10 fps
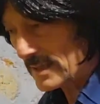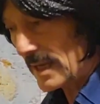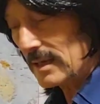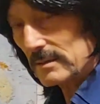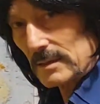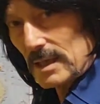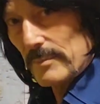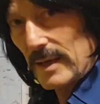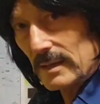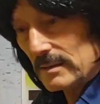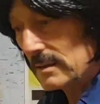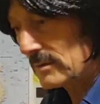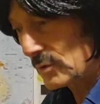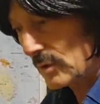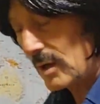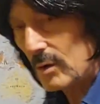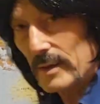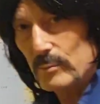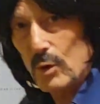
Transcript: they are recommended to go and